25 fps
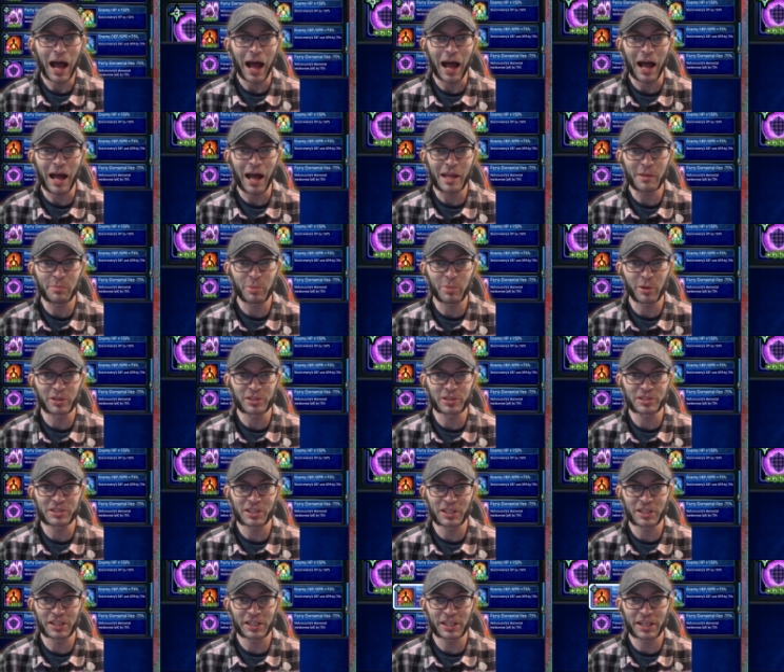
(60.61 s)
I
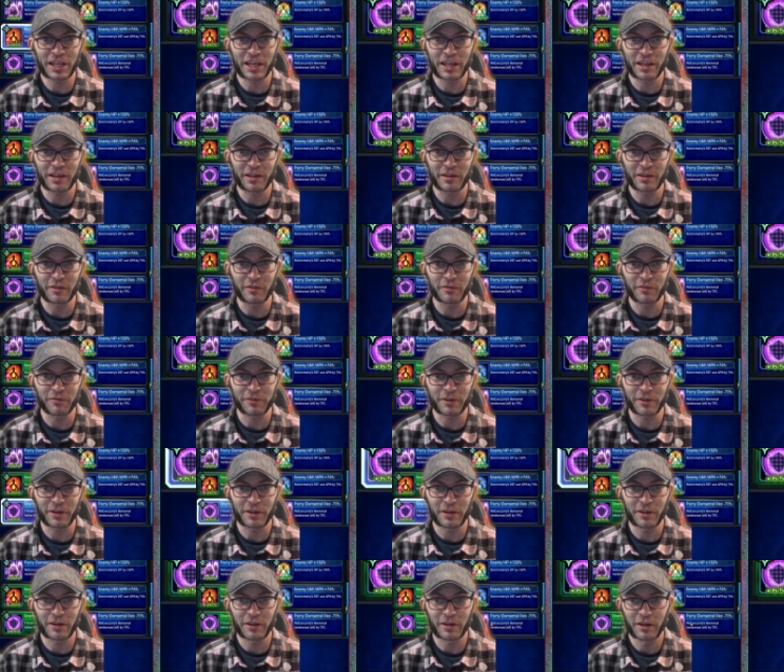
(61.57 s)
personally have
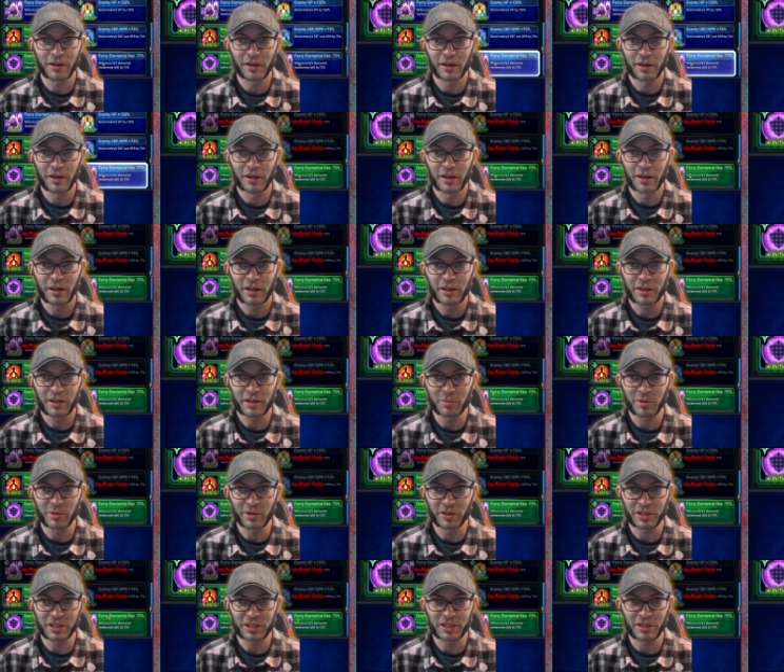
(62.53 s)
the
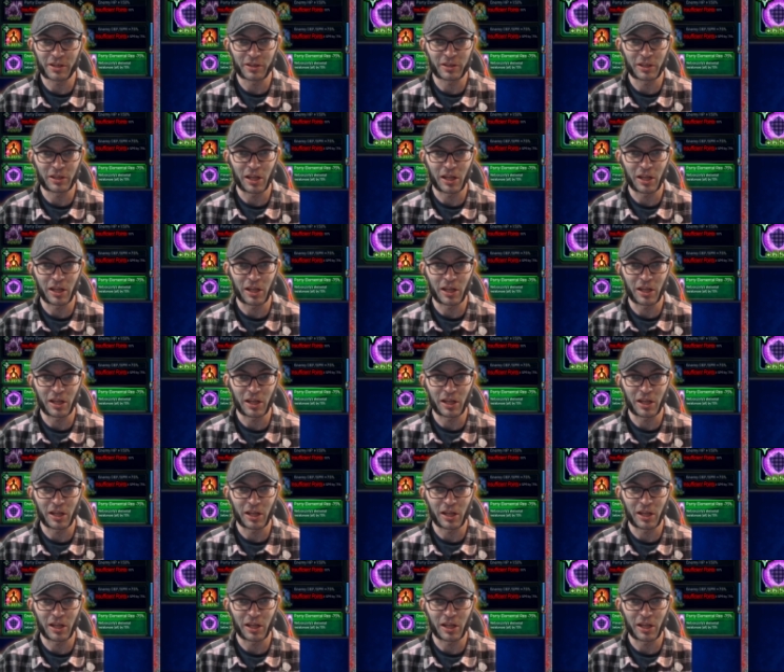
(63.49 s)
ability to